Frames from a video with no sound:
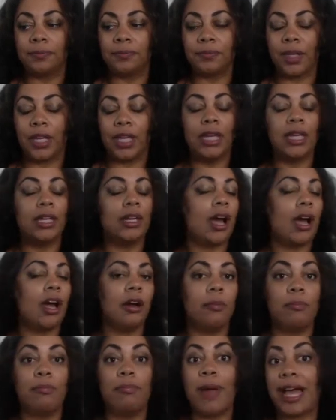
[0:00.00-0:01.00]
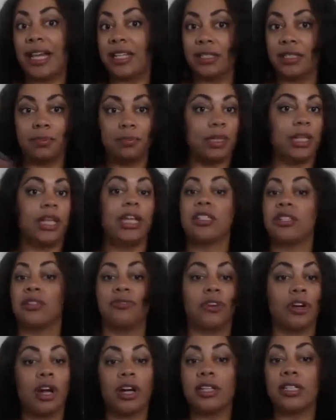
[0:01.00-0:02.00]
in our best place
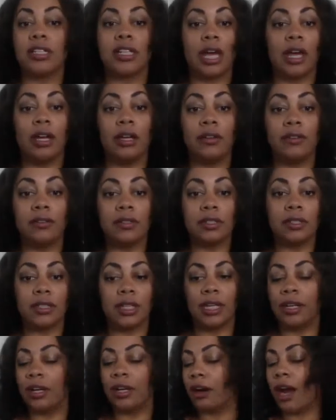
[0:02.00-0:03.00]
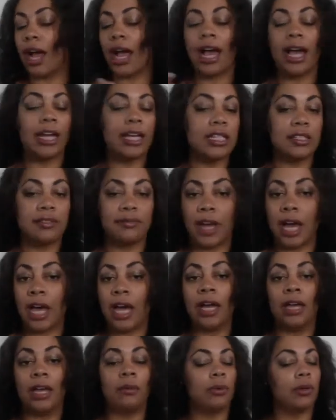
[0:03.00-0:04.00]
for ourselves, in our highest
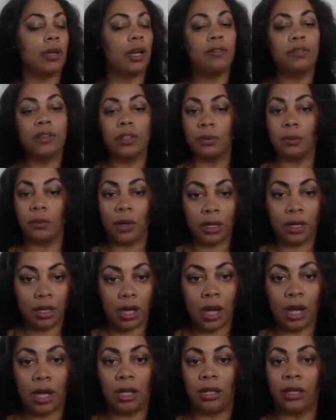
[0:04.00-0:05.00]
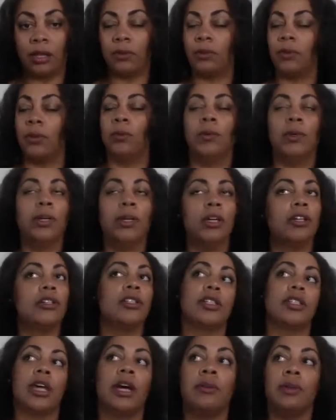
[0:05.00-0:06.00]
vibe, whatever you want to call it, when we are
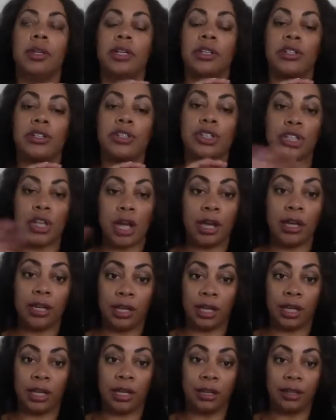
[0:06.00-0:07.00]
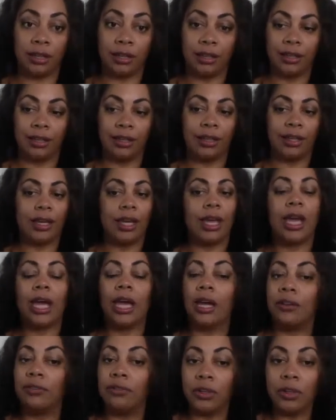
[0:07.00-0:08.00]
just out here shining,
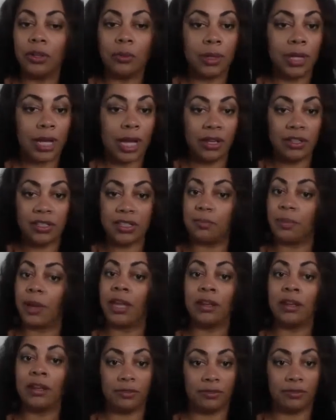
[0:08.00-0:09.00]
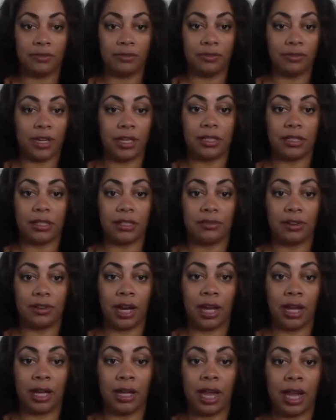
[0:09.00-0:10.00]
everyone else benefits,
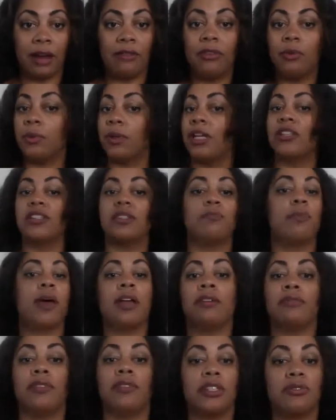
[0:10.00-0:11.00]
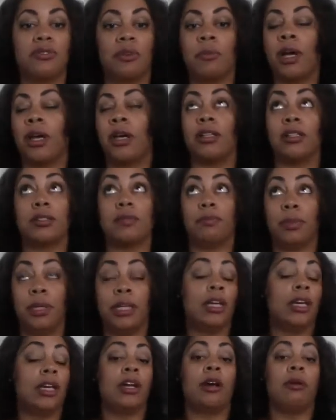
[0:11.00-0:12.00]
right? Everyone else benefits from us
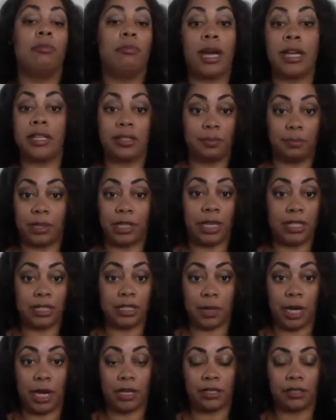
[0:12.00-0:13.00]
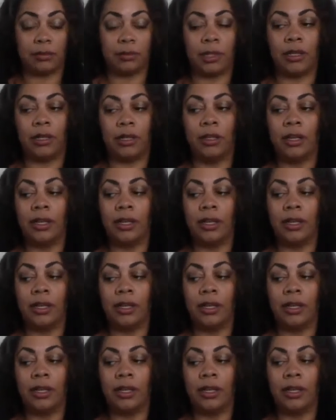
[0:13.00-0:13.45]
being in our best place possible.